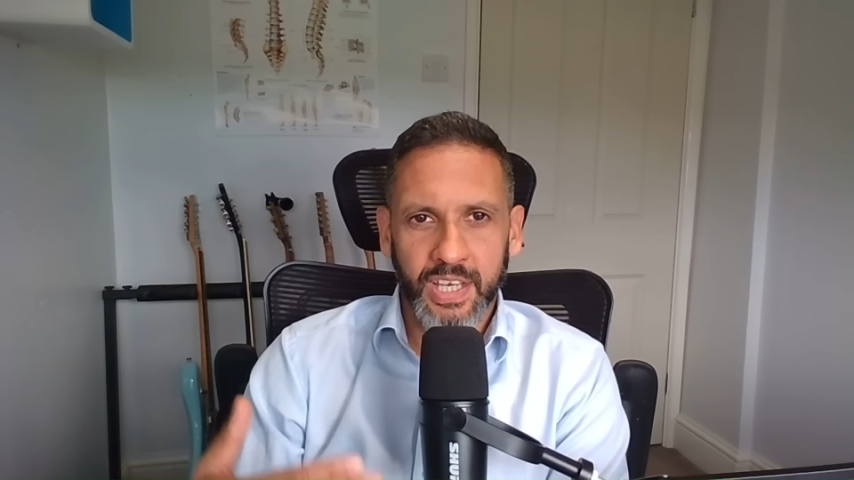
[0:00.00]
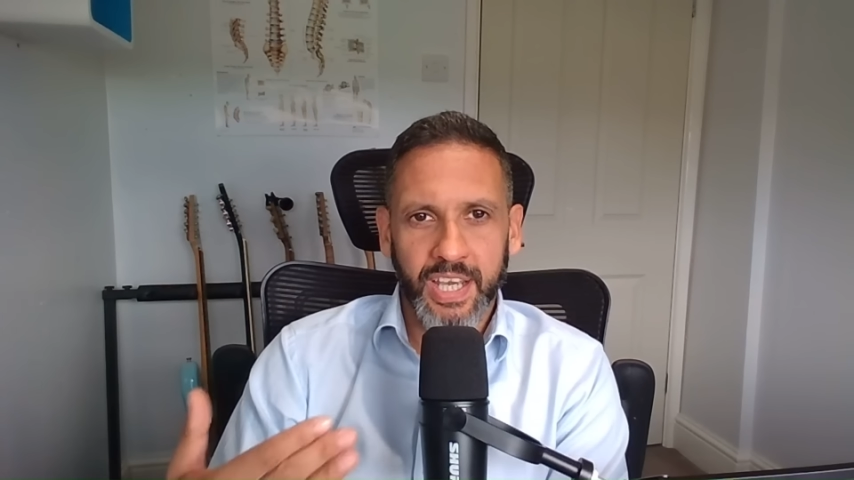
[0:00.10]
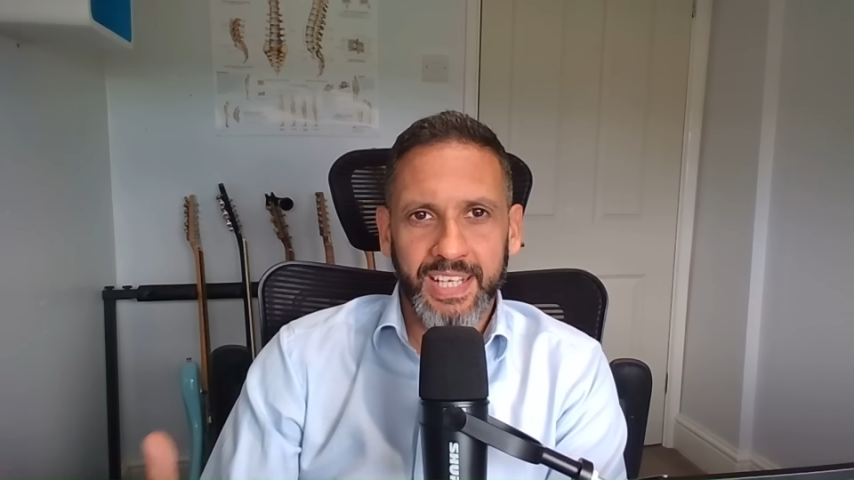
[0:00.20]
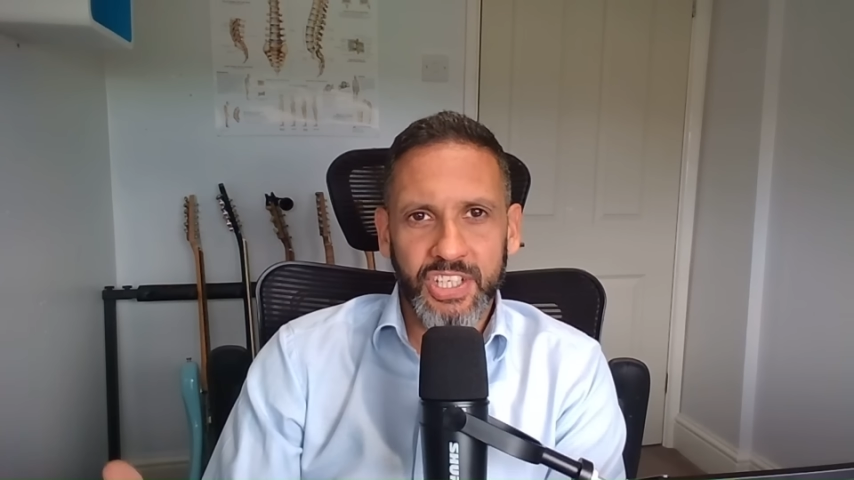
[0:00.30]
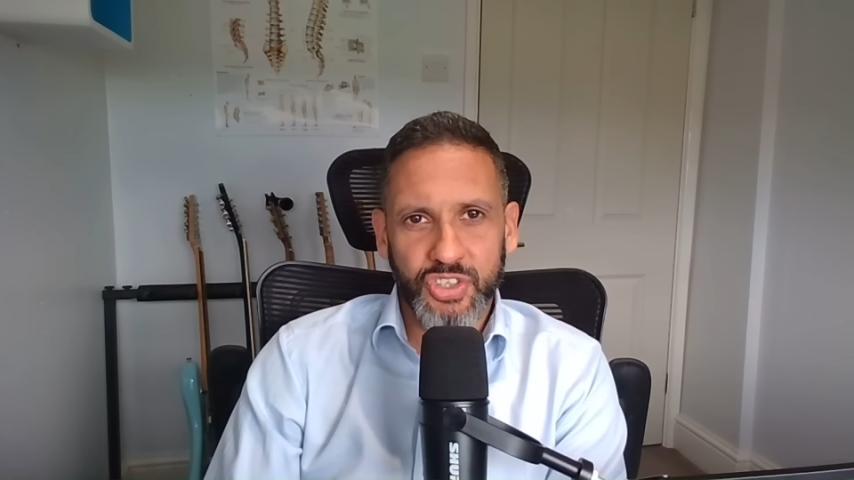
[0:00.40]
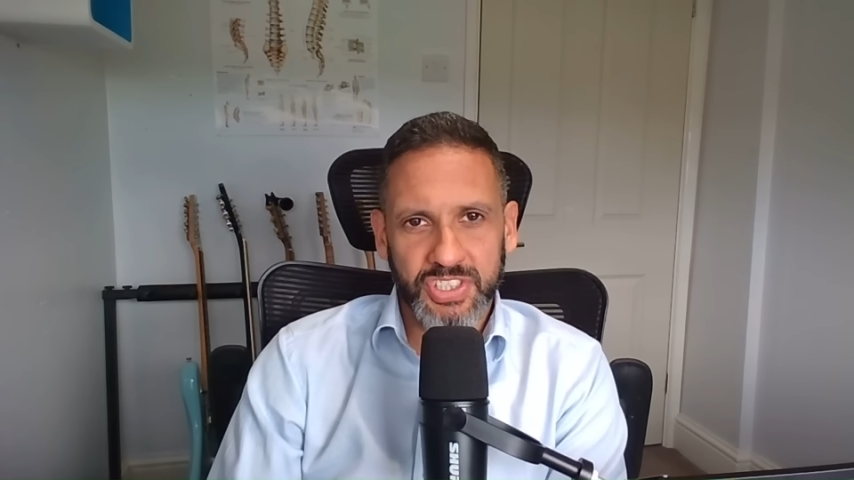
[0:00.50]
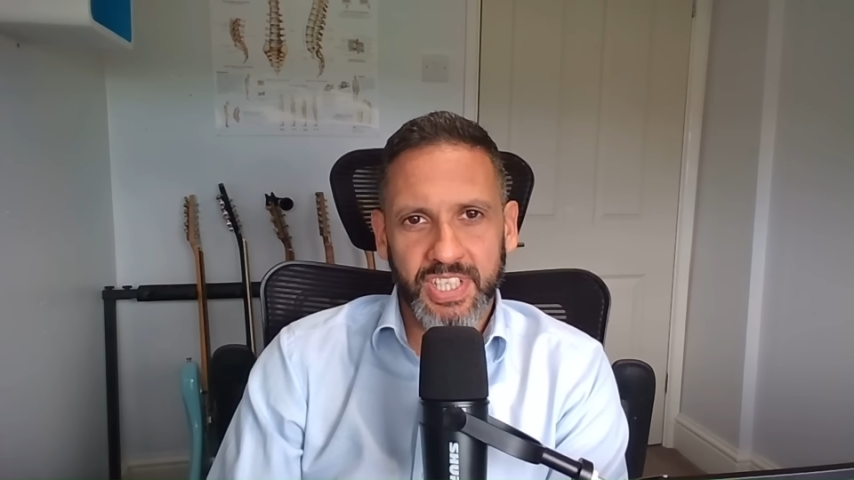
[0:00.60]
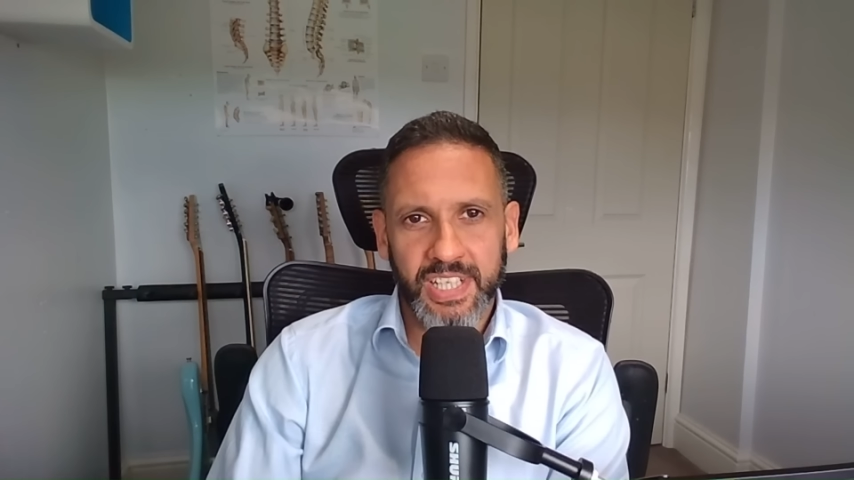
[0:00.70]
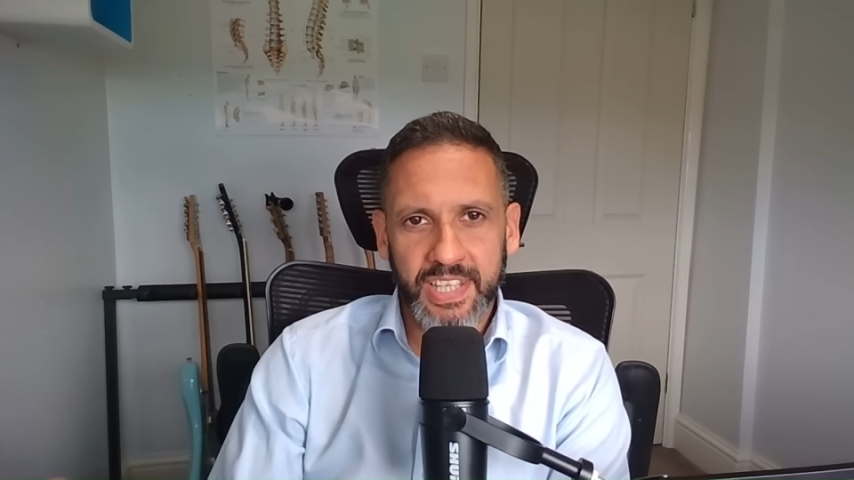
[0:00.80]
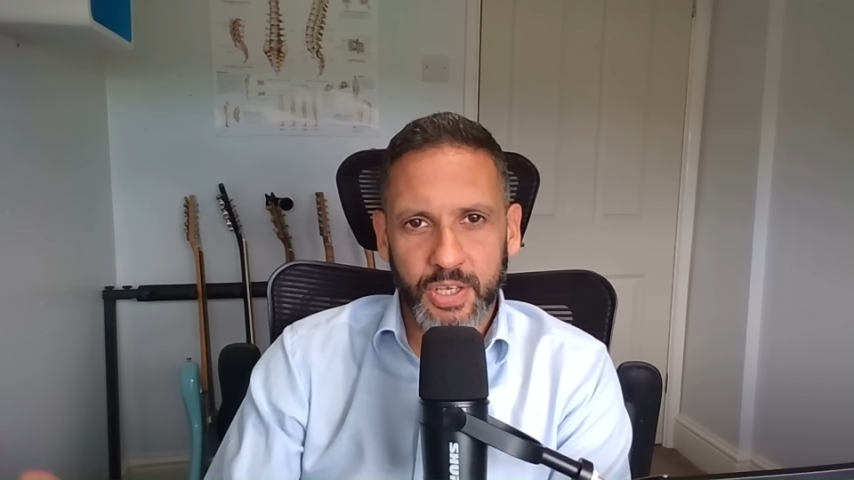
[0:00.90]
and
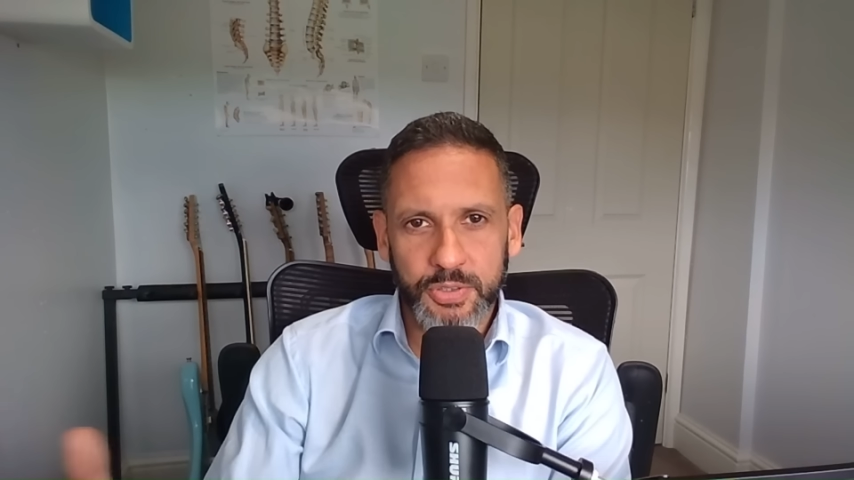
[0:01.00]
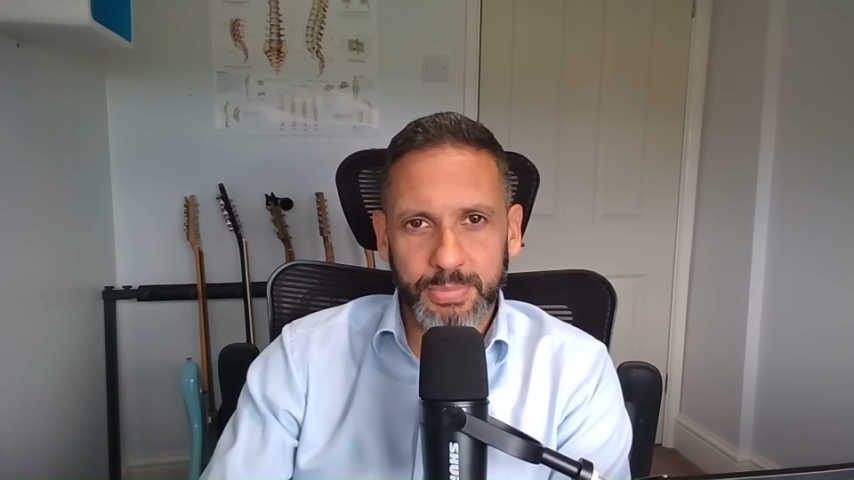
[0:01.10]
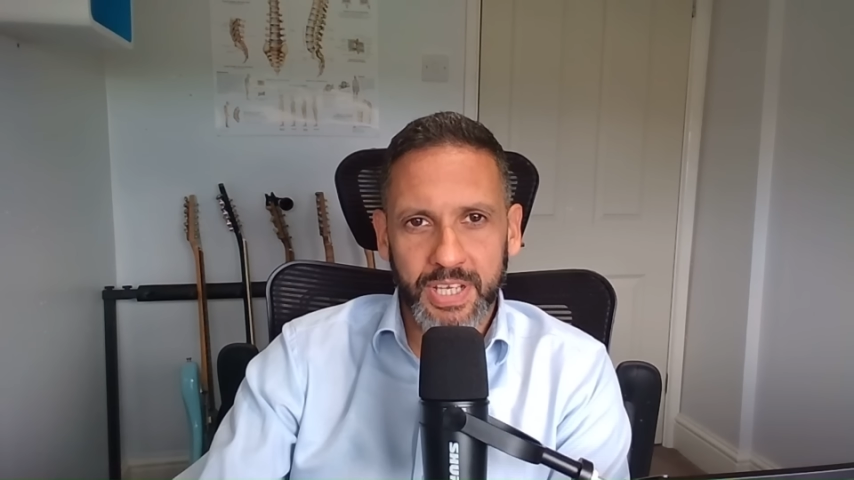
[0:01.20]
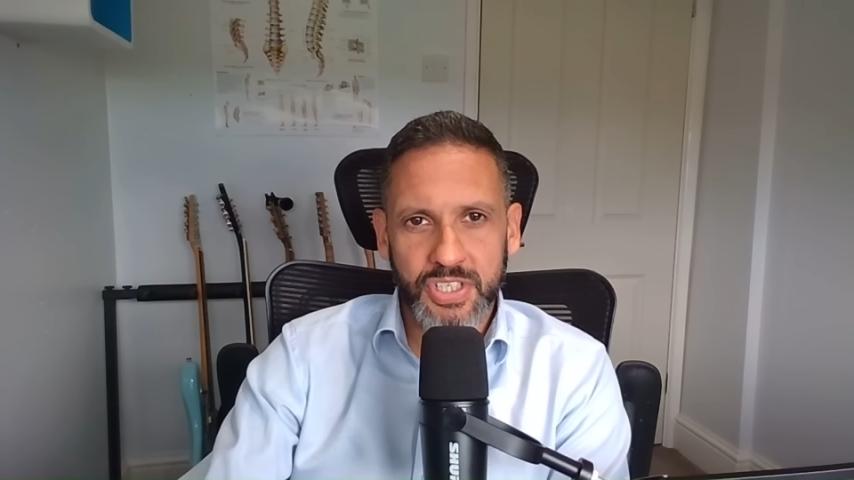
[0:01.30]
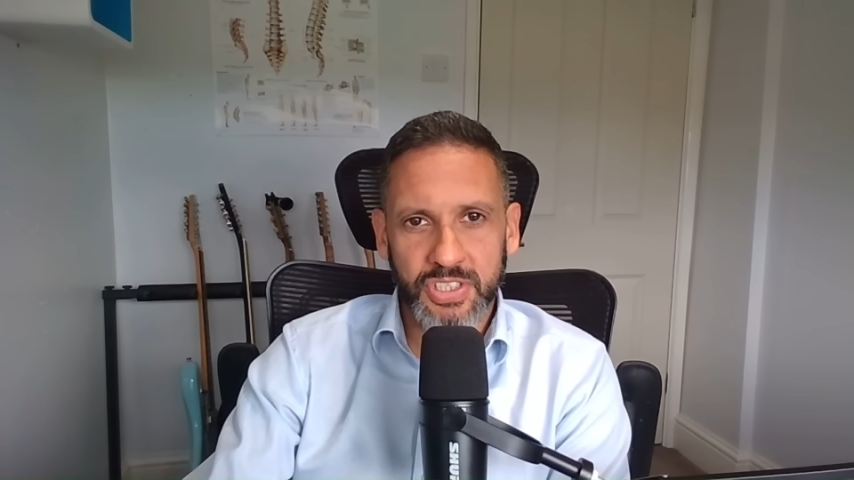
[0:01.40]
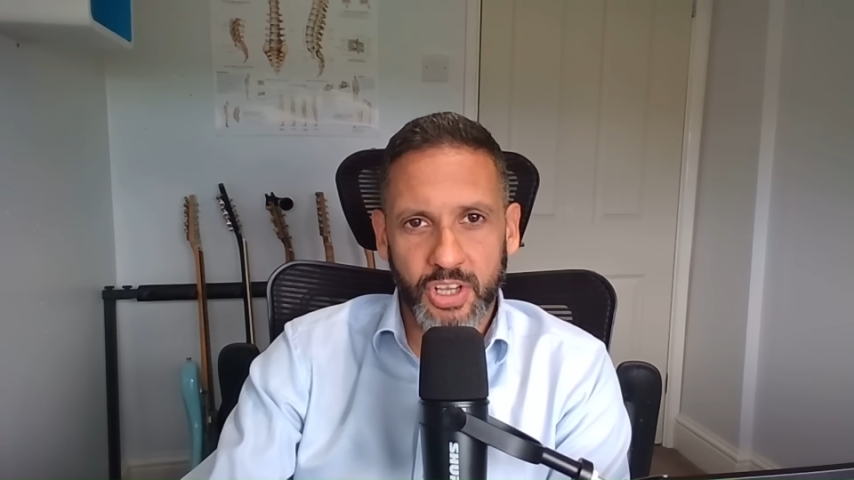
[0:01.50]
interestingly, those patients